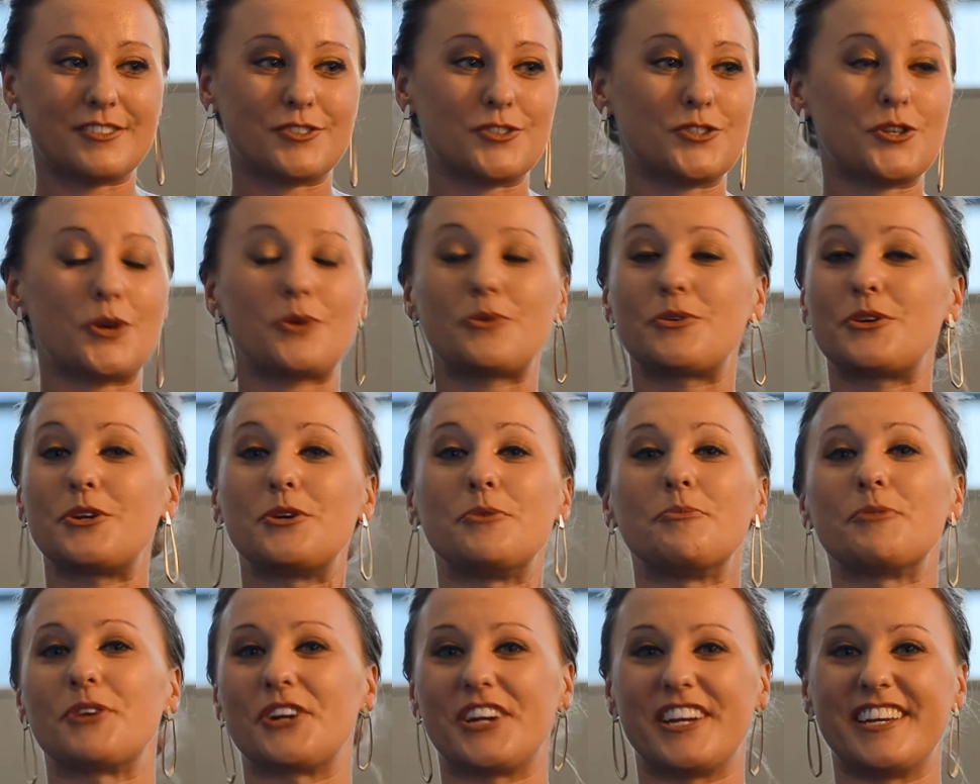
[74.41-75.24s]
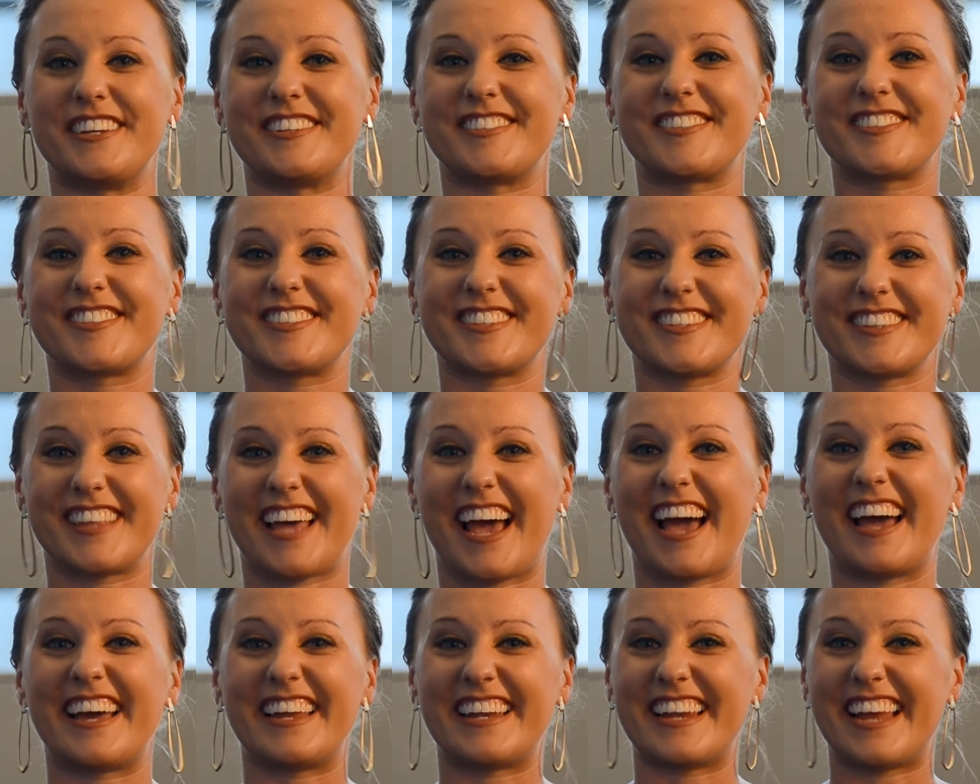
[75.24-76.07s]
so numerous
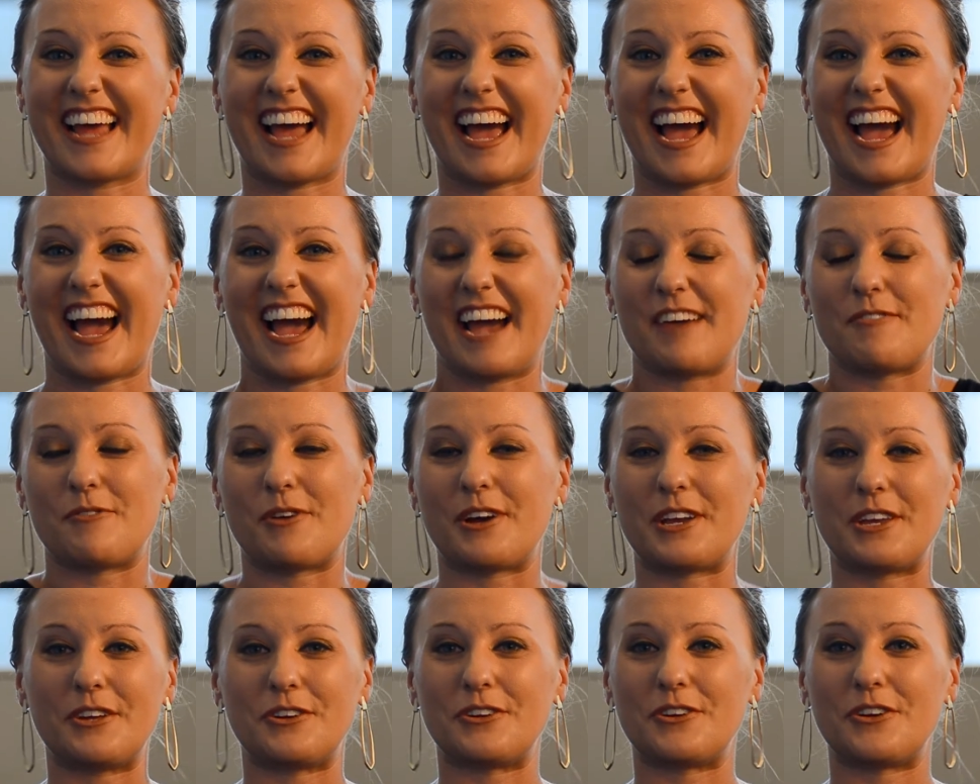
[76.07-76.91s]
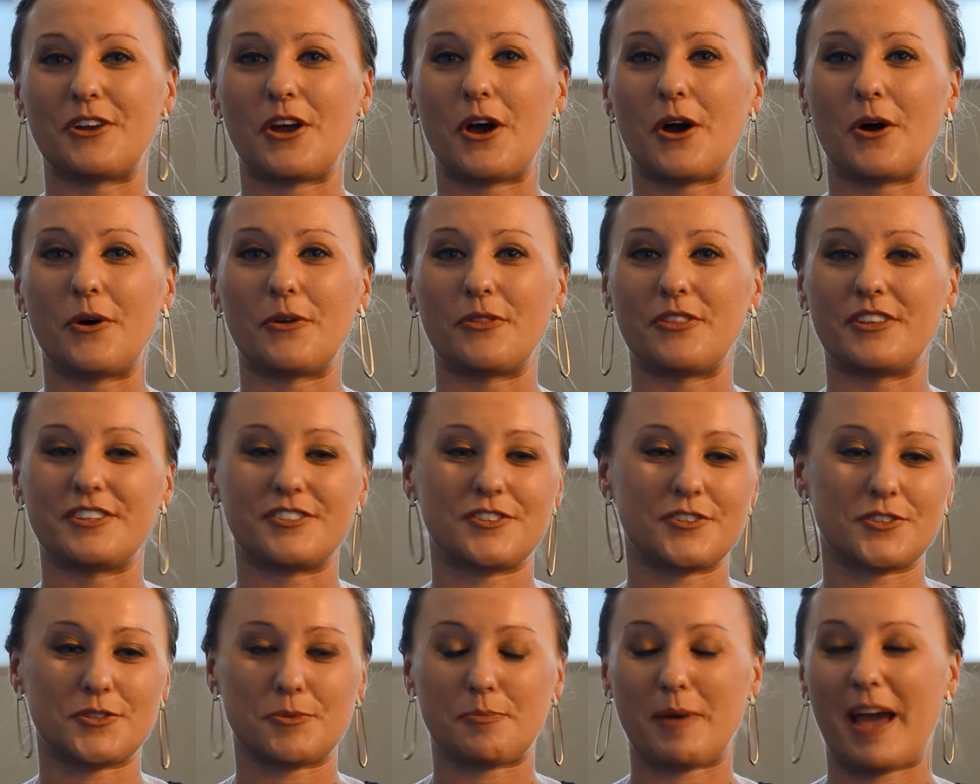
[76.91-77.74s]
that I want you to know
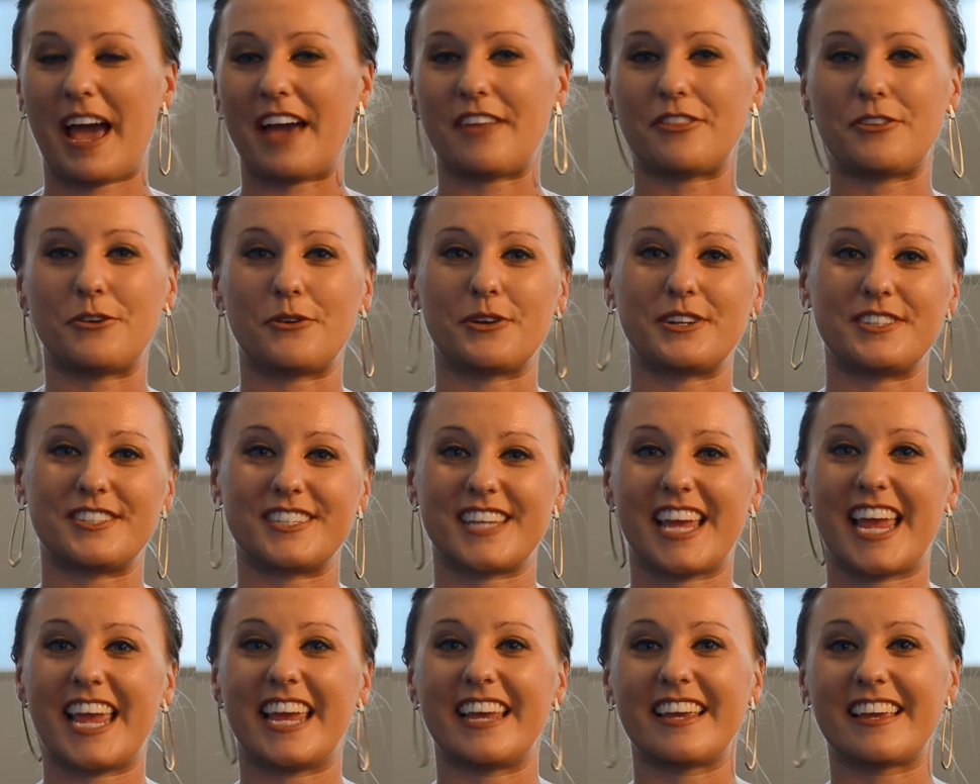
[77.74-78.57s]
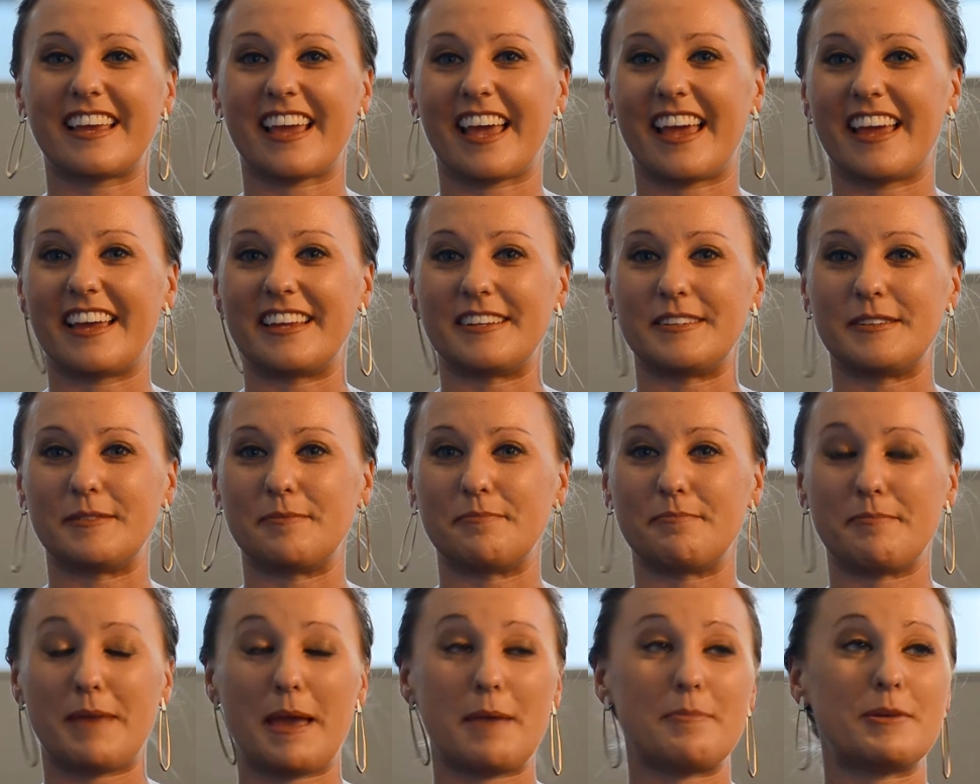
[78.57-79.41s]
this is a path you can take,
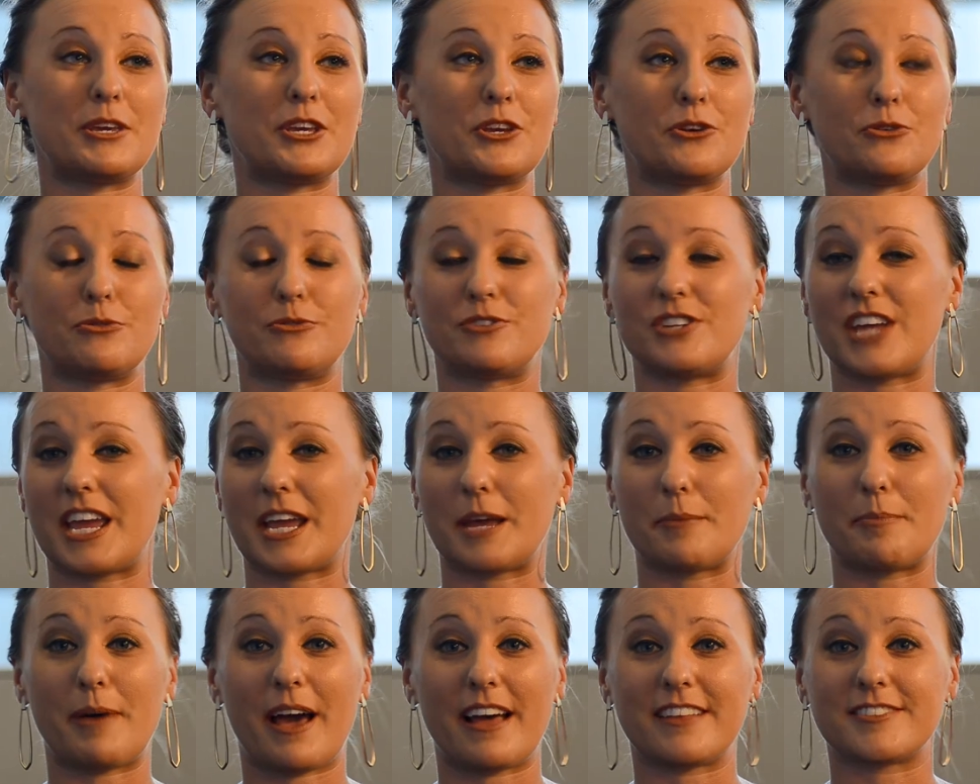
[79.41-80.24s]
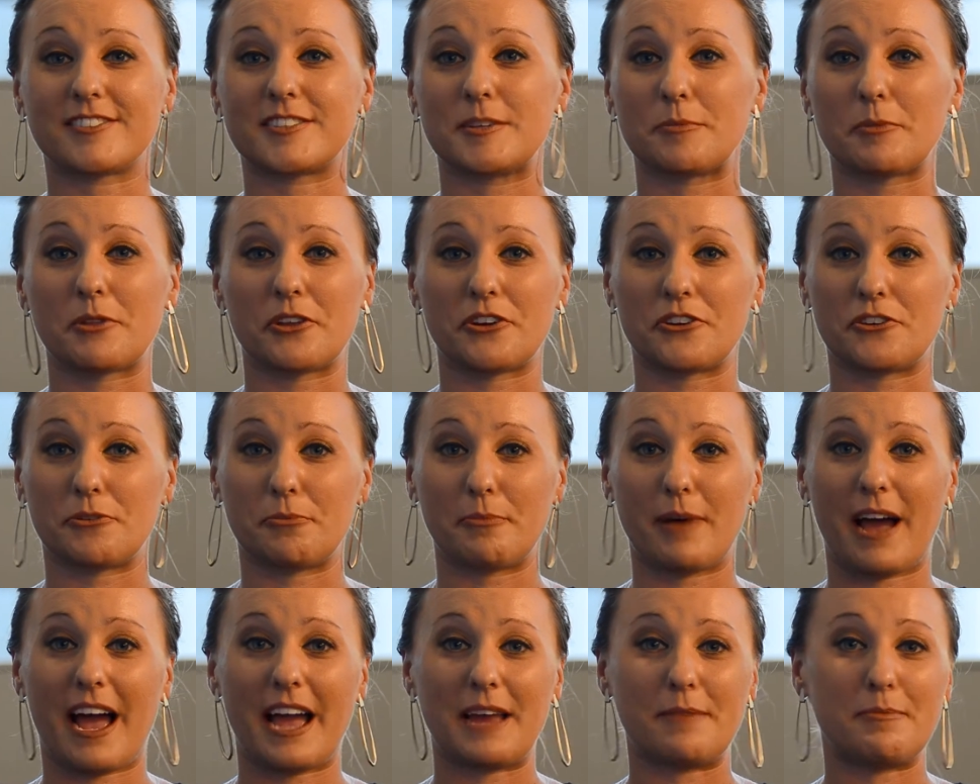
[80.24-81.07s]
and maybe you take a path similar
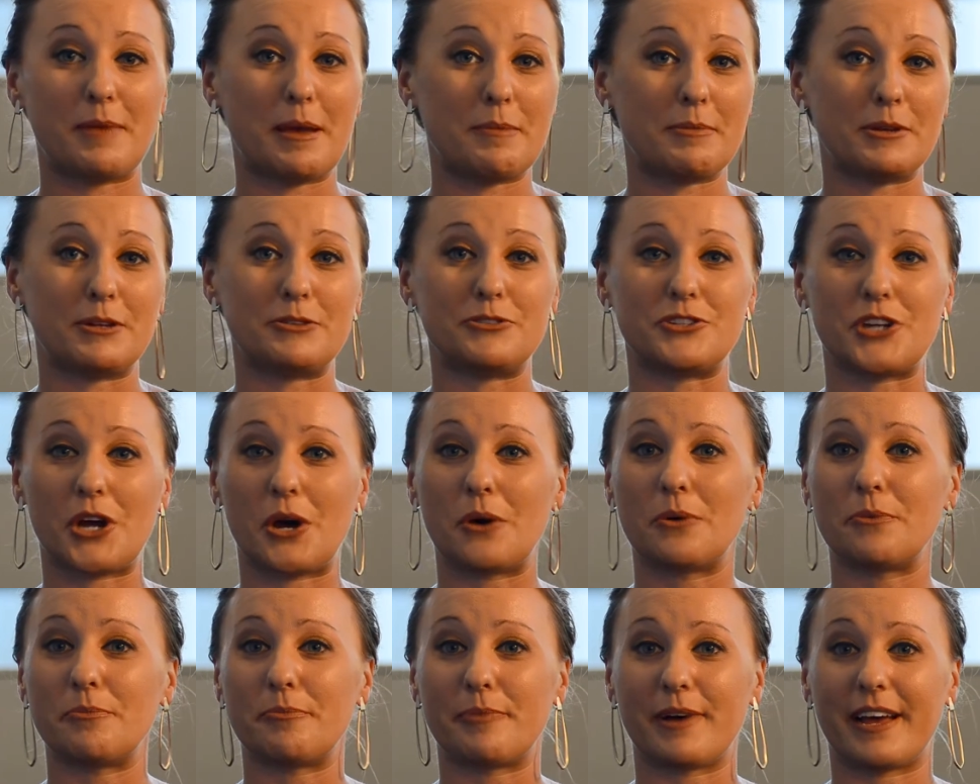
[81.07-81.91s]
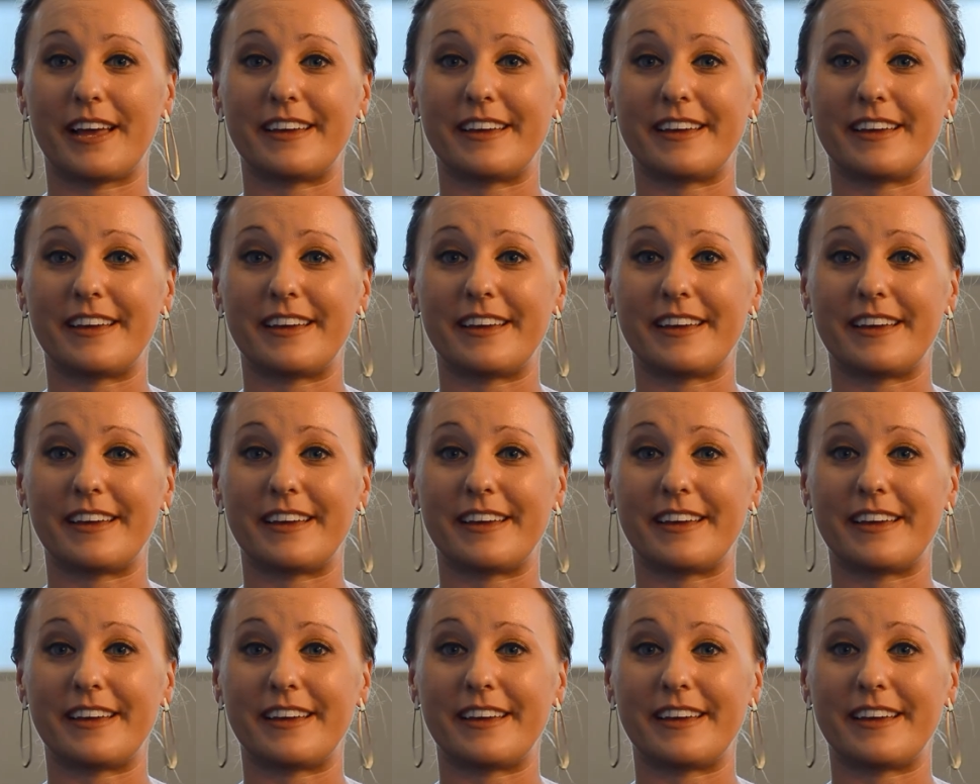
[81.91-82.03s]
to mine, maybe you don't,